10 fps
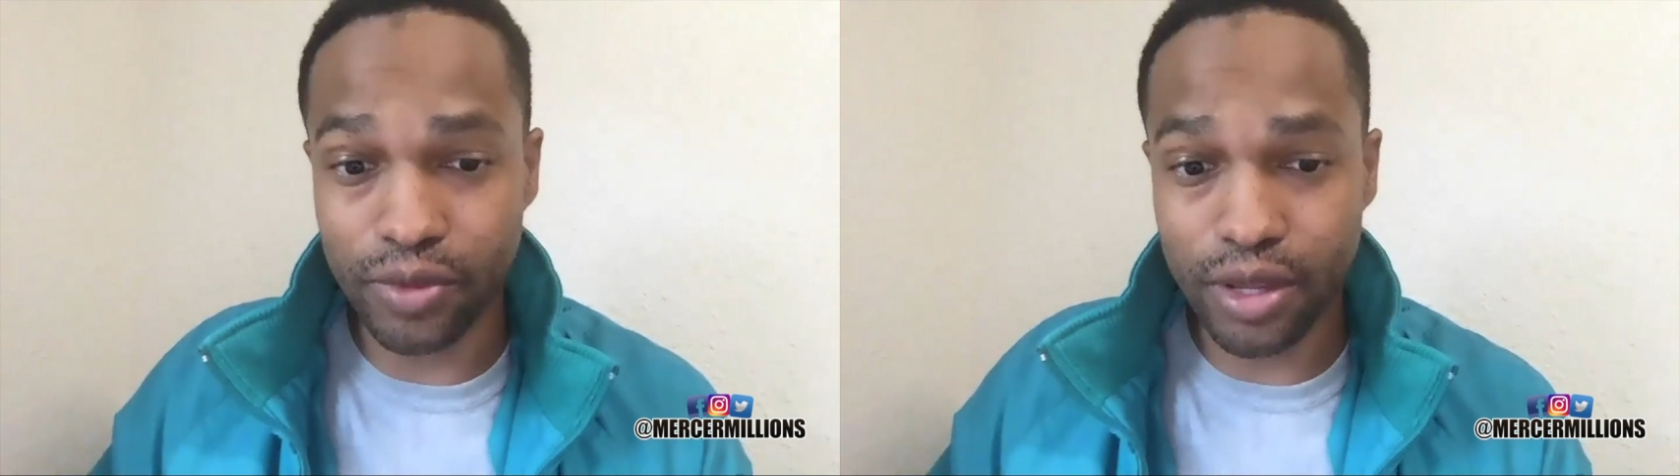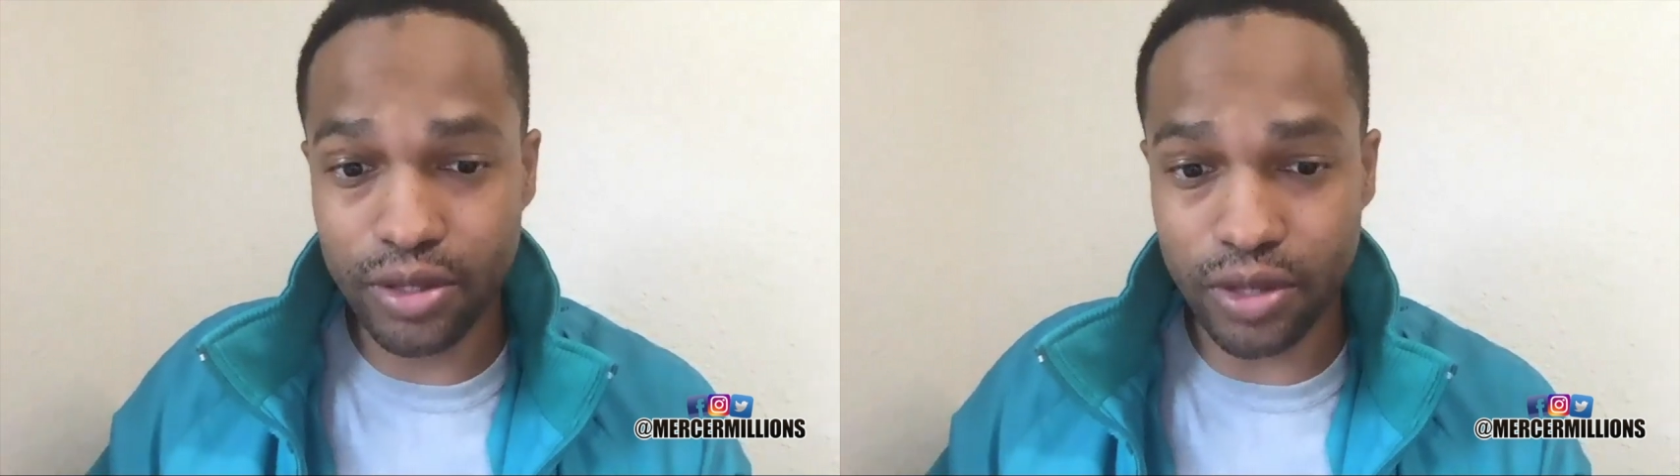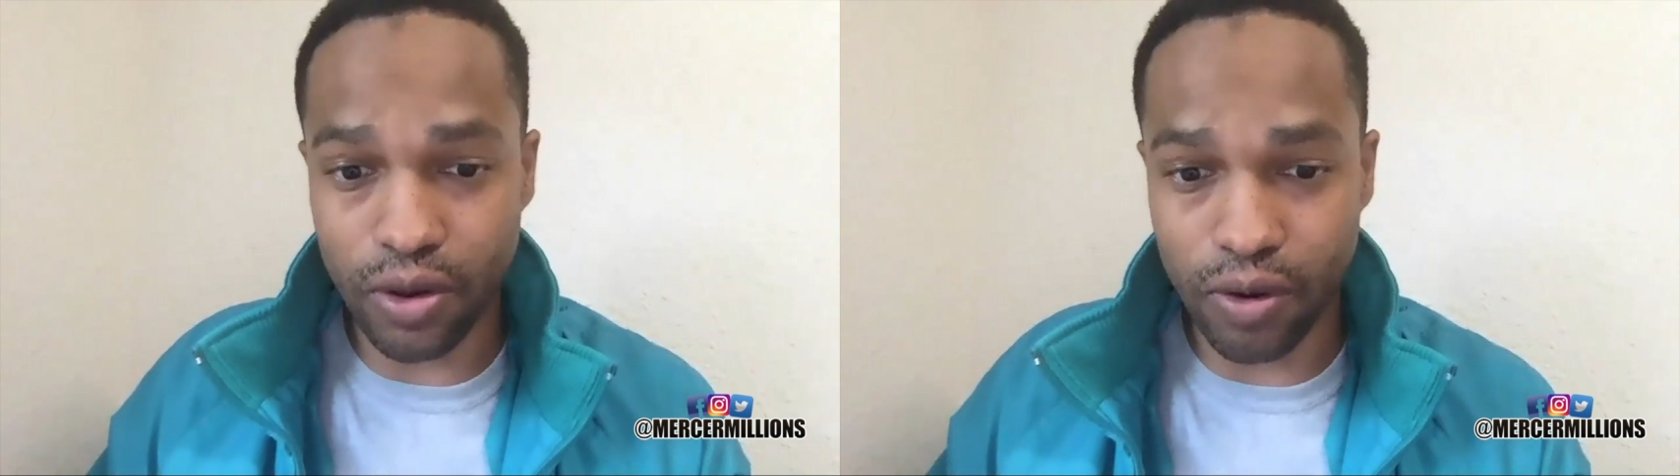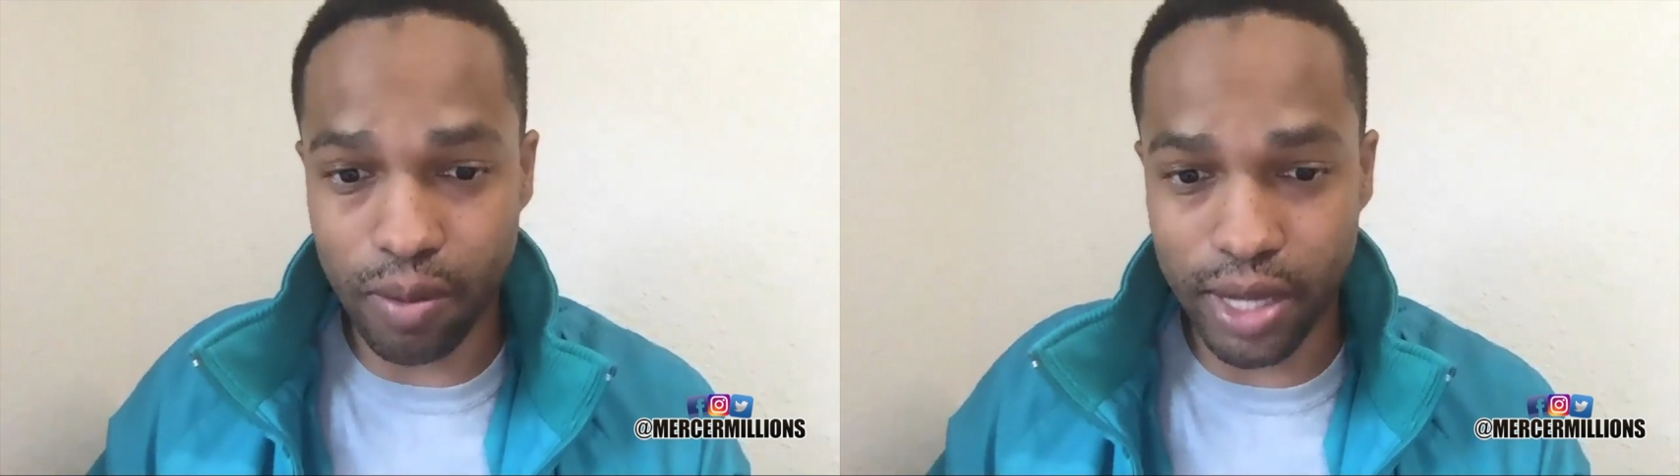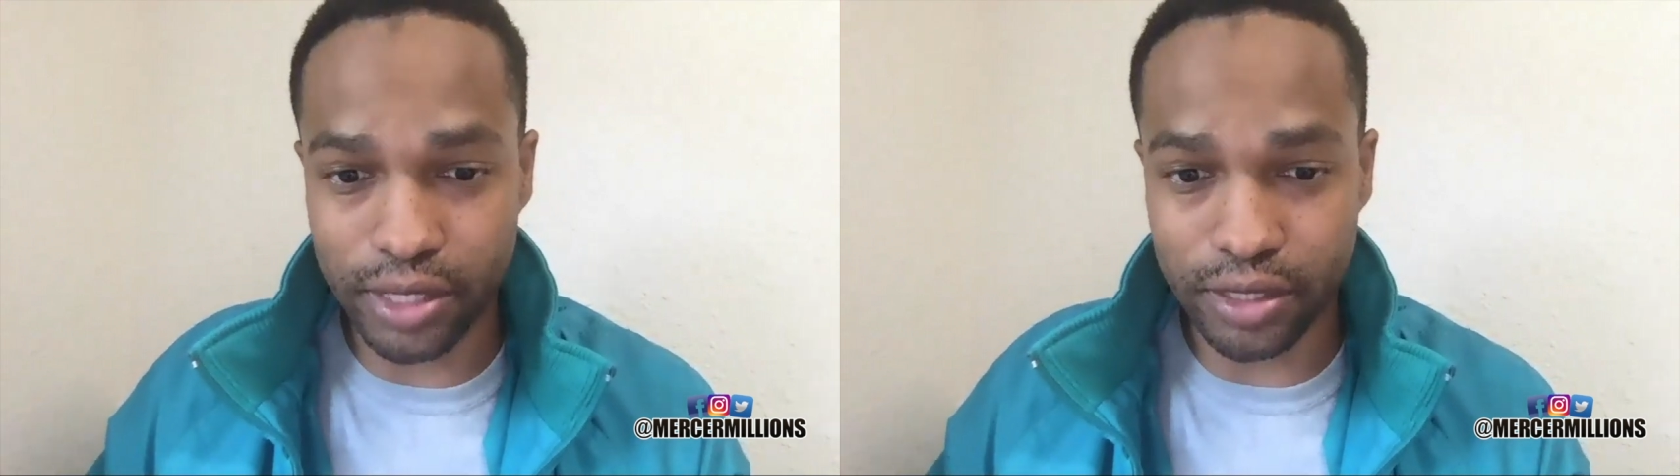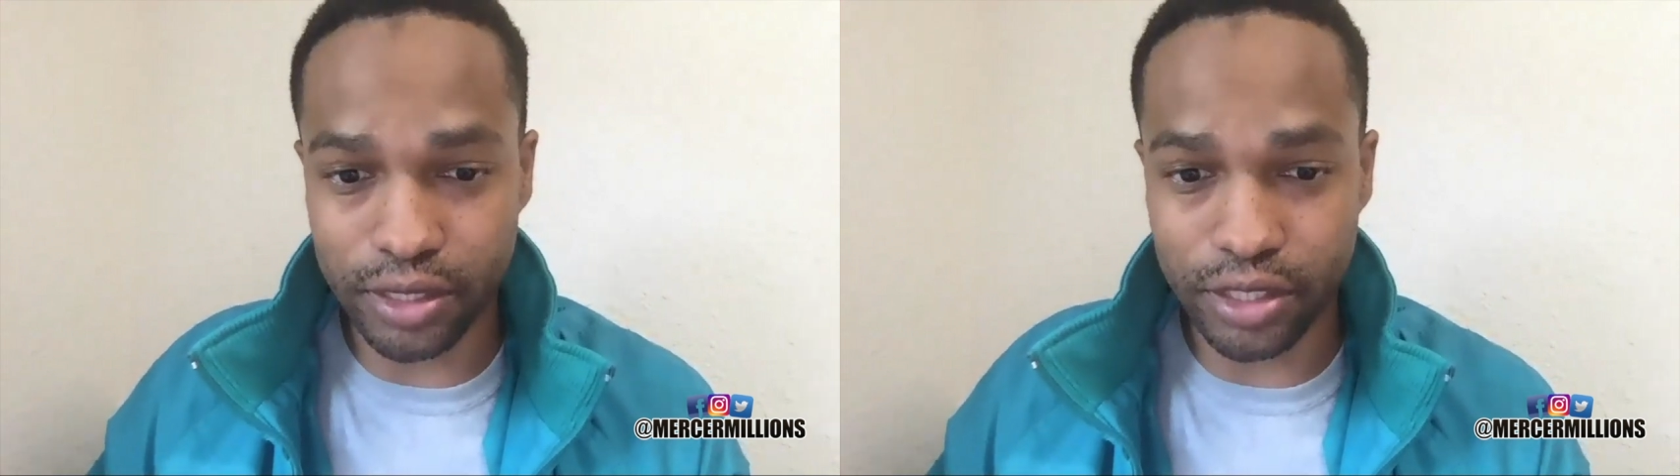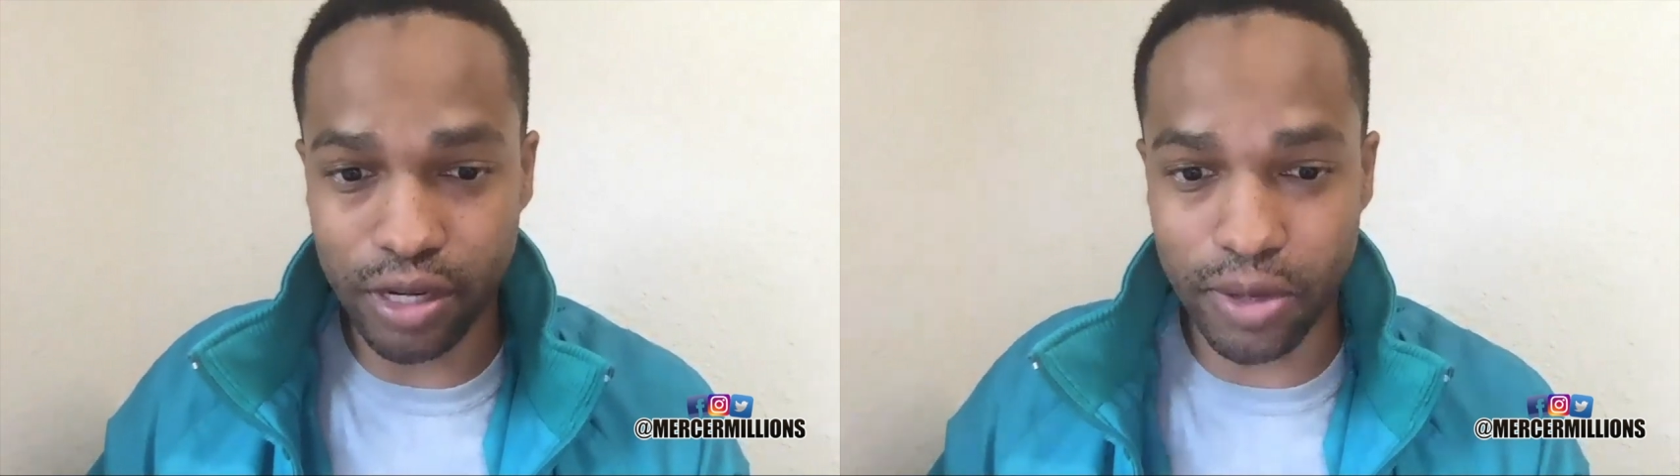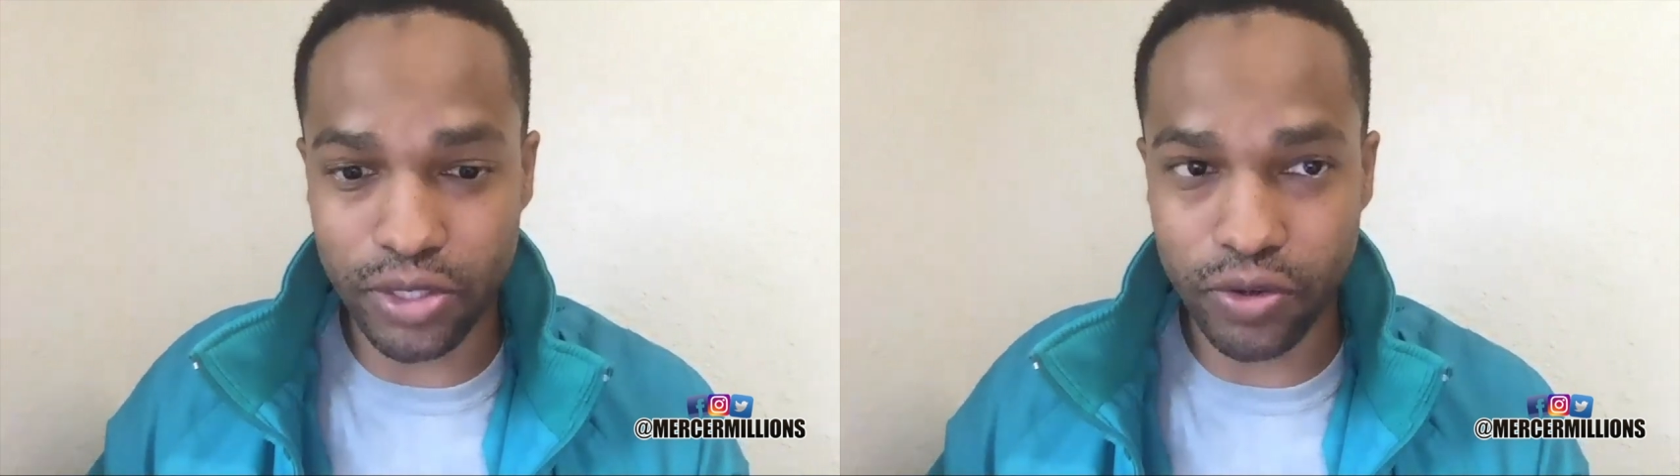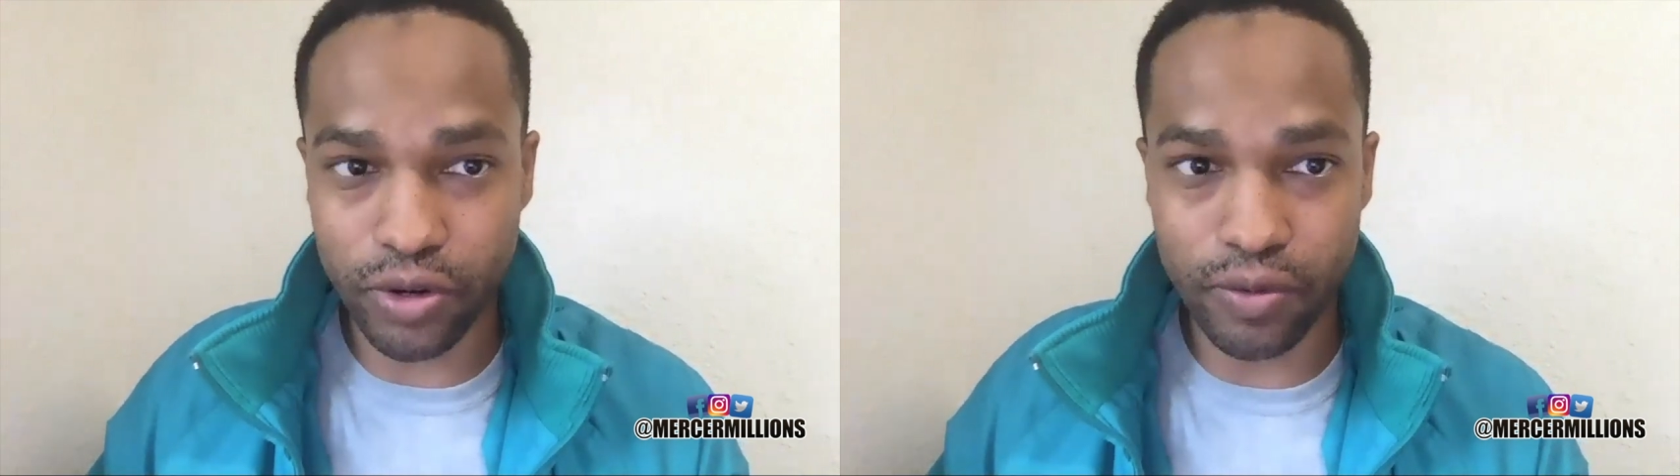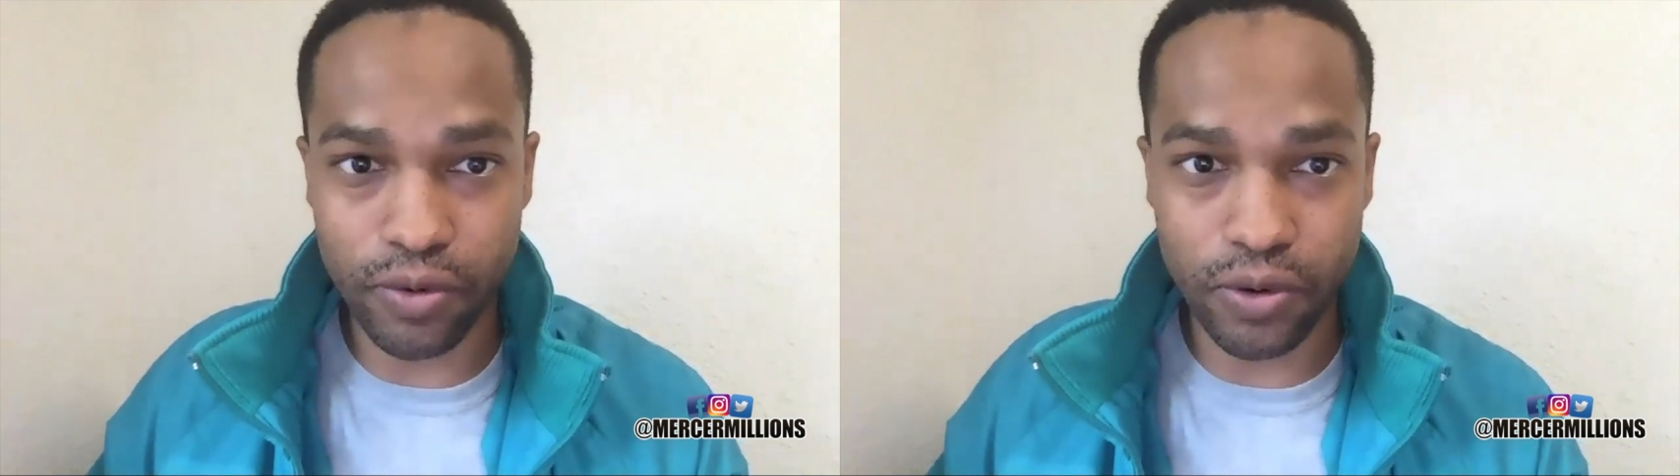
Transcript: So I'm actually going to share my screen real